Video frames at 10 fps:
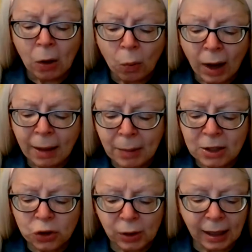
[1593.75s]
Why
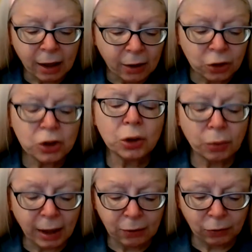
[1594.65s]
must you get others to
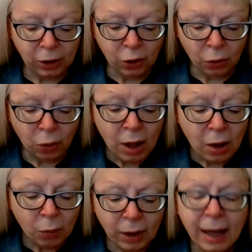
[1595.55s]
write for you
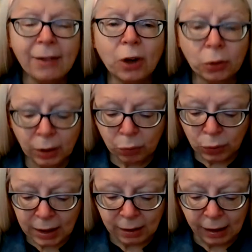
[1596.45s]
when I have already
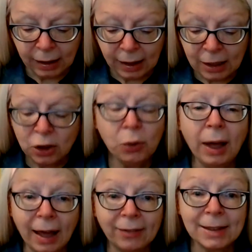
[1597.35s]
written it and you
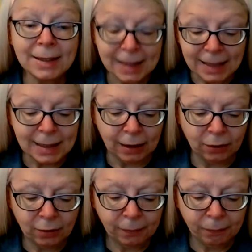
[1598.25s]
haven't sent
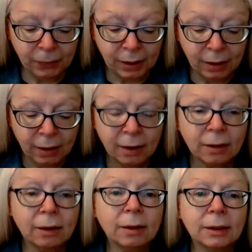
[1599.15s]
it?"
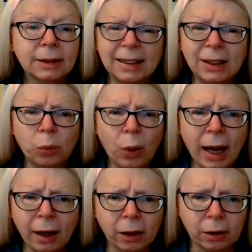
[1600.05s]
"Sent it
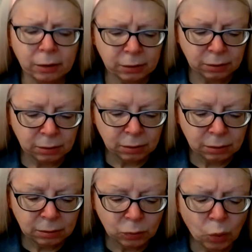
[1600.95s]
where?"
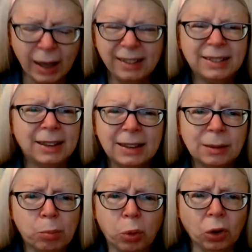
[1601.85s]
"Why, to this
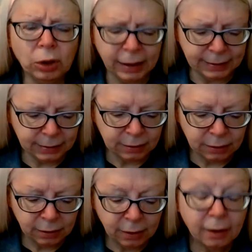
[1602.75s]
Bolus."
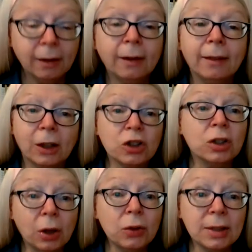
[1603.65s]
"There's
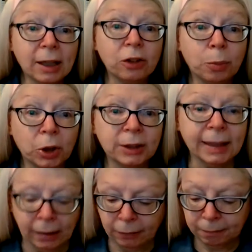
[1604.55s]
no such
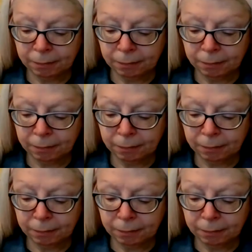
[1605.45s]
person."